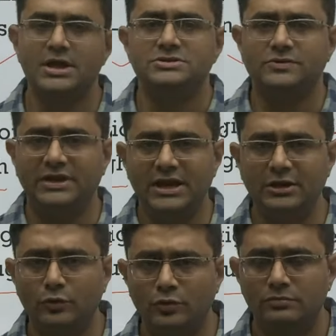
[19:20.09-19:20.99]
So we need
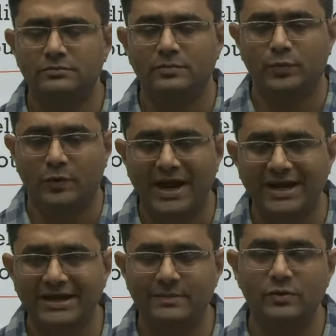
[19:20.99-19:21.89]
to
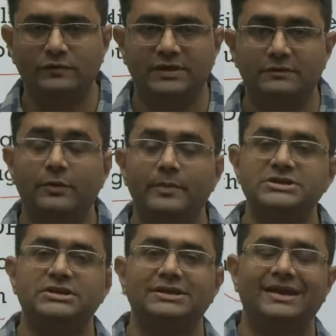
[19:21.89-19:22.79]
provide them those
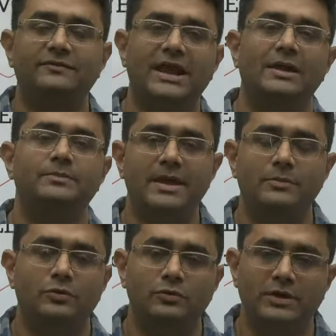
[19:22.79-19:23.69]
information that will help them
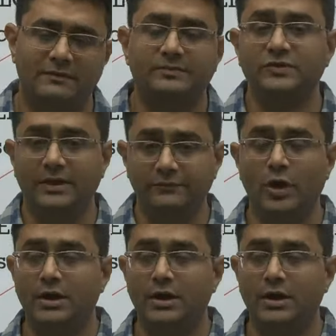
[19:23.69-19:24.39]
to develop. So if you are